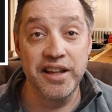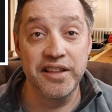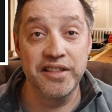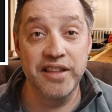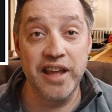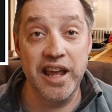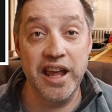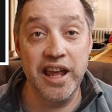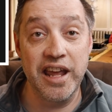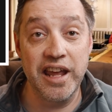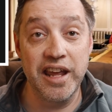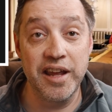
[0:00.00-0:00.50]

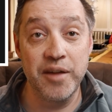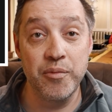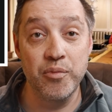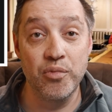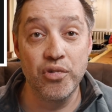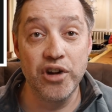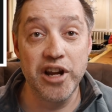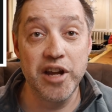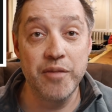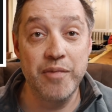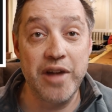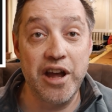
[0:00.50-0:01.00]
they
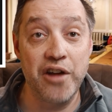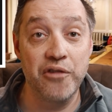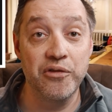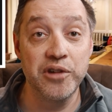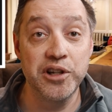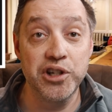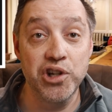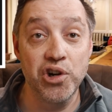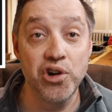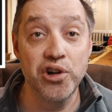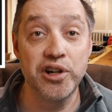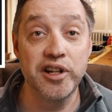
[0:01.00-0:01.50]
bring about
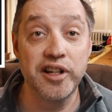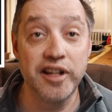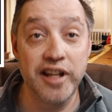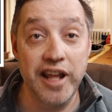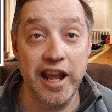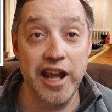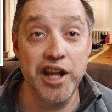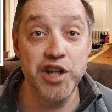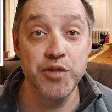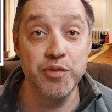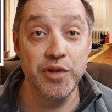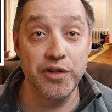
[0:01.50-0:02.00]
return
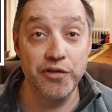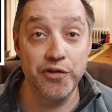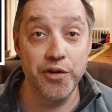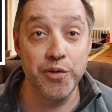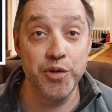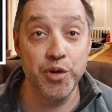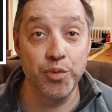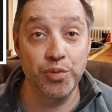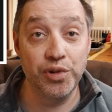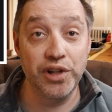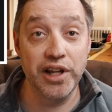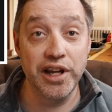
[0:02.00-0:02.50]
engagement
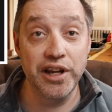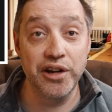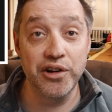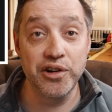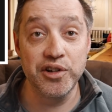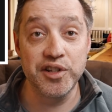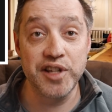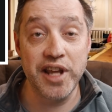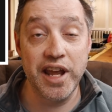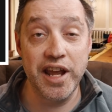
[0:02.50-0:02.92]
from the players,